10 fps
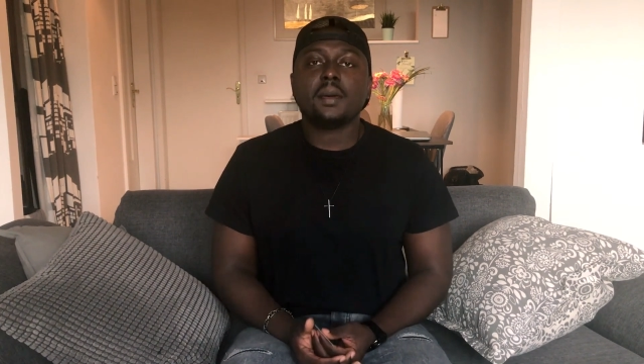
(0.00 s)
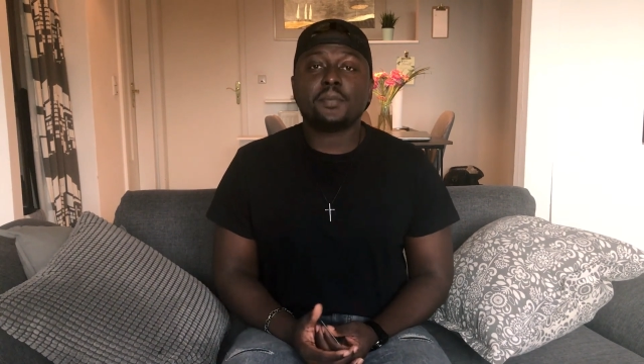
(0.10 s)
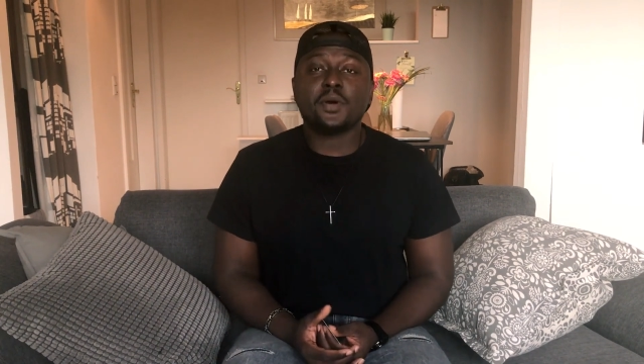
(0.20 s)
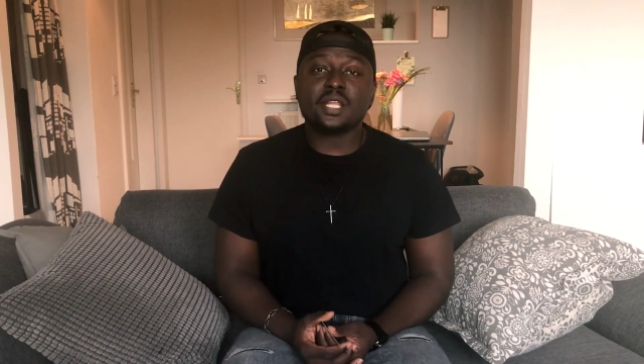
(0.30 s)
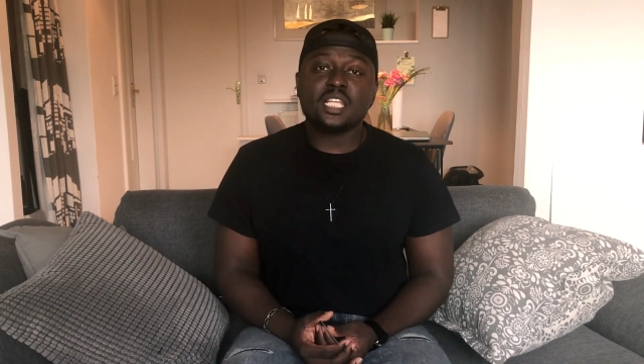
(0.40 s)

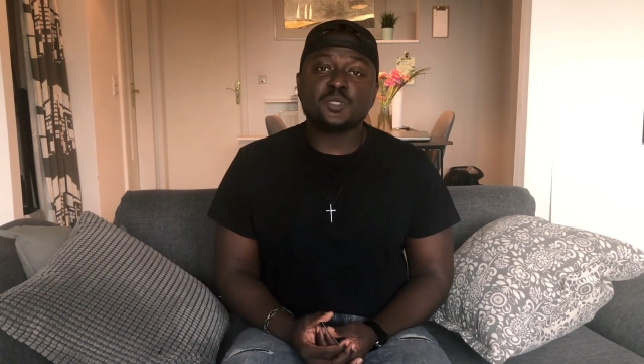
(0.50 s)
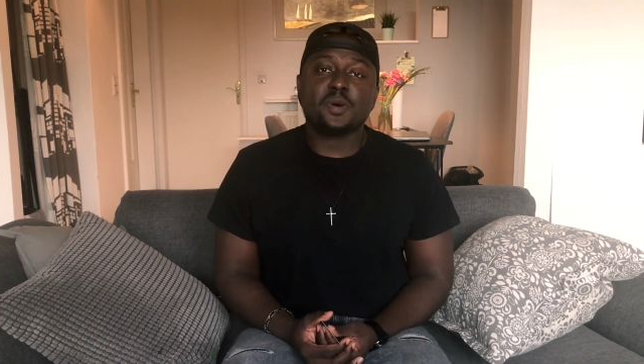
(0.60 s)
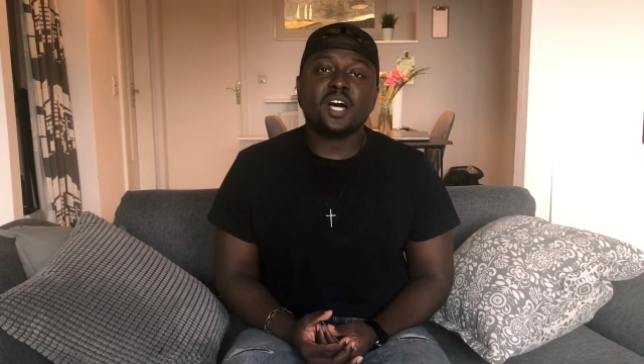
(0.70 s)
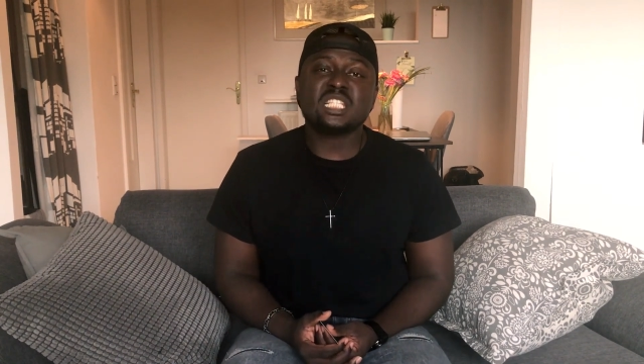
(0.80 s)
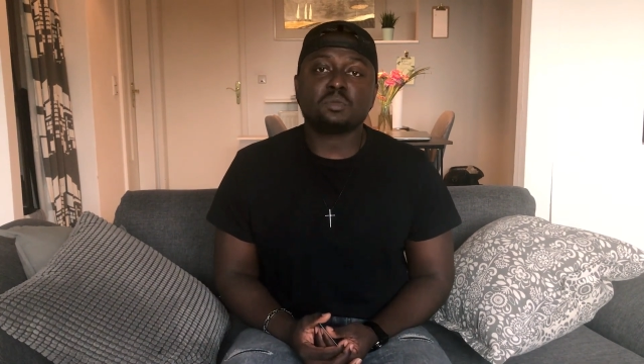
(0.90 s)
but it is
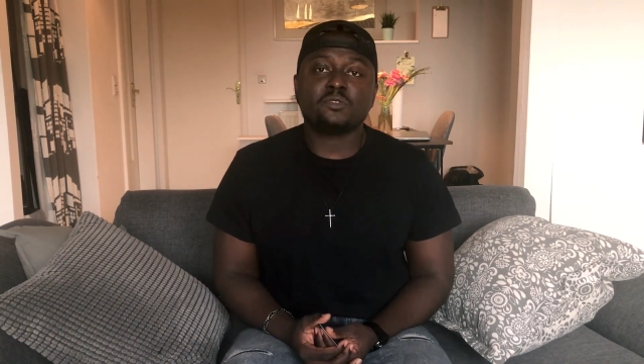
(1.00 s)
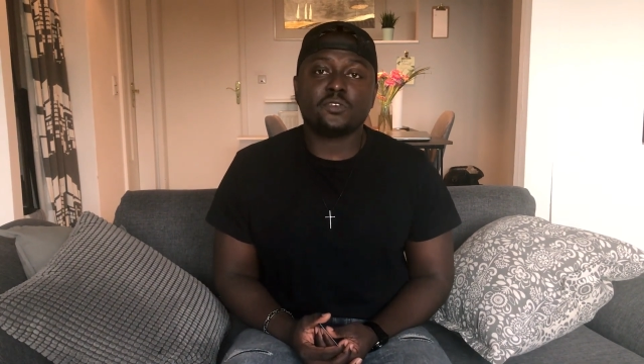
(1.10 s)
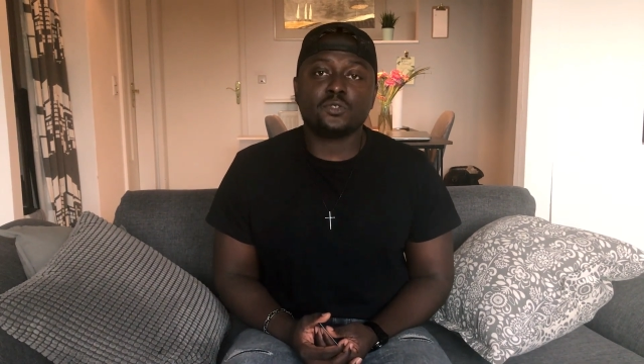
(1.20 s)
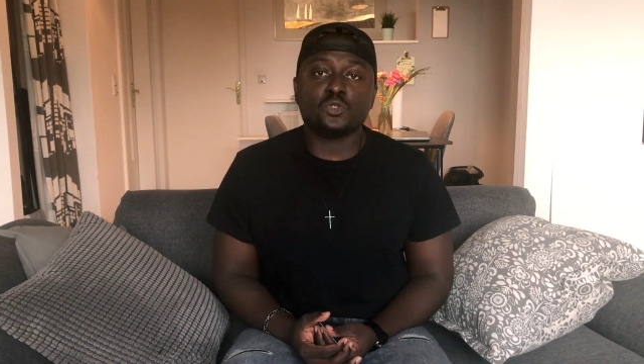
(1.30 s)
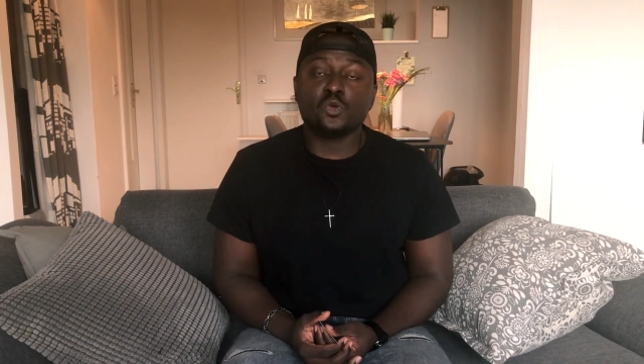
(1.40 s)
possible
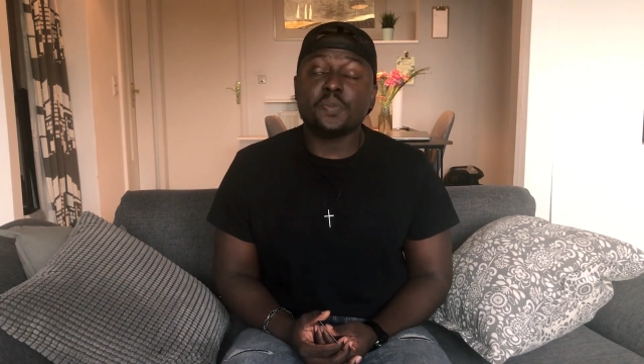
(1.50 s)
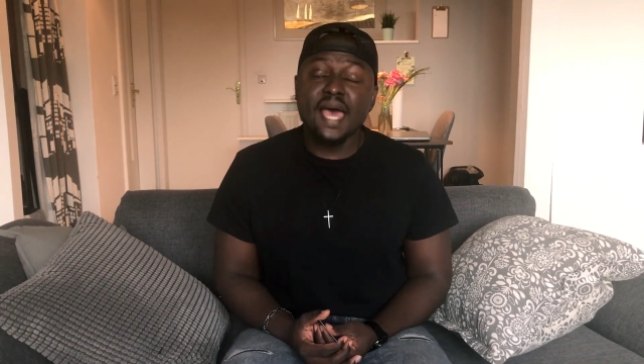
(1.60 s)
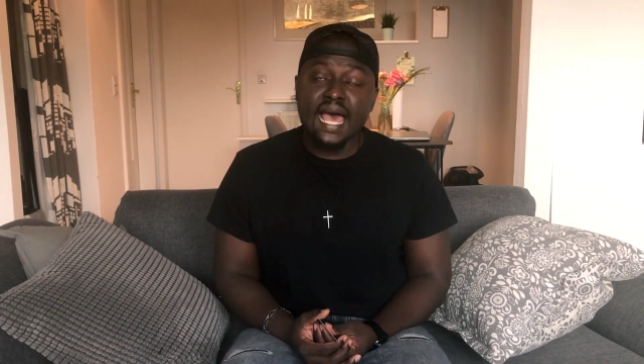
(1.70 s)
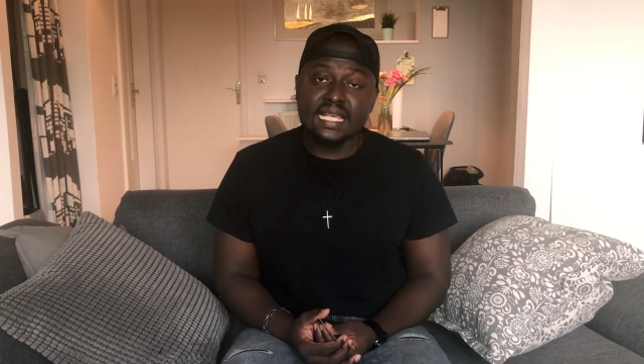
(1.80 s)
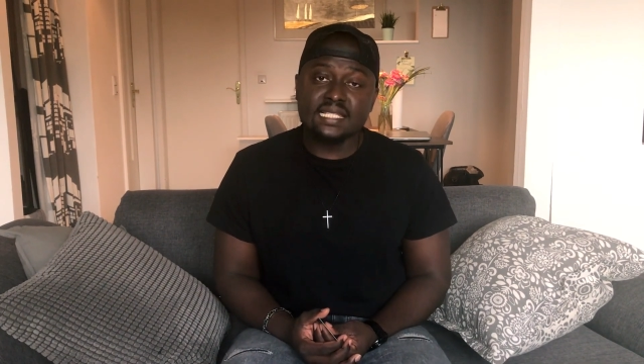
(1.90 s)
for you to
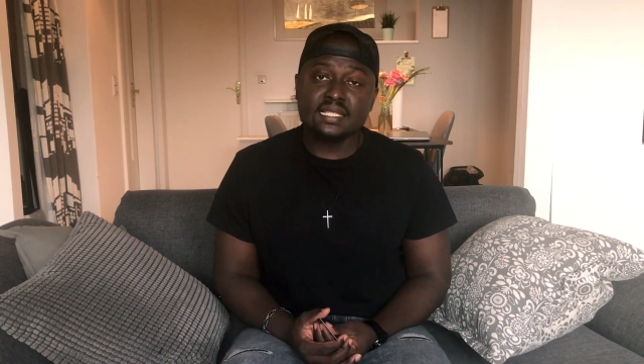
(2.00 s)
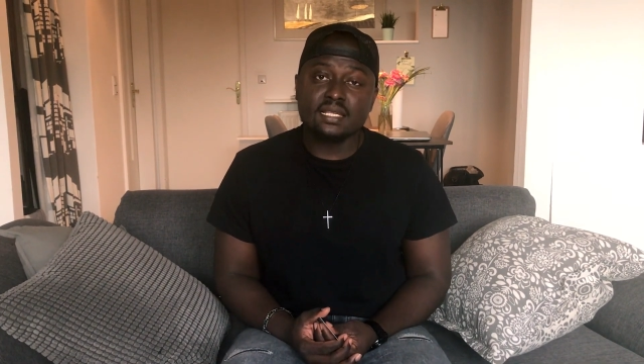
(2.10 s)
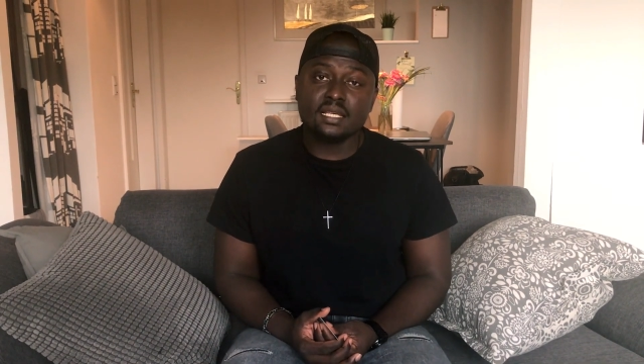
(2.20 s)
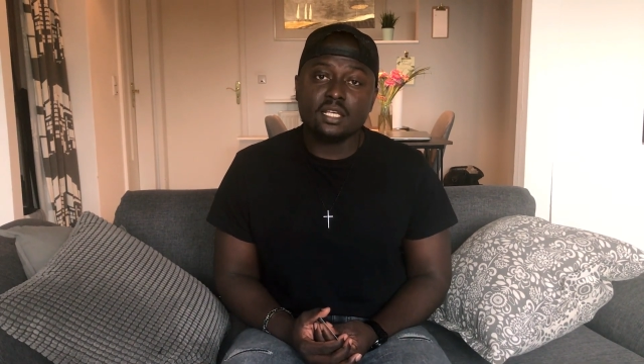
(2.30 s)
pass.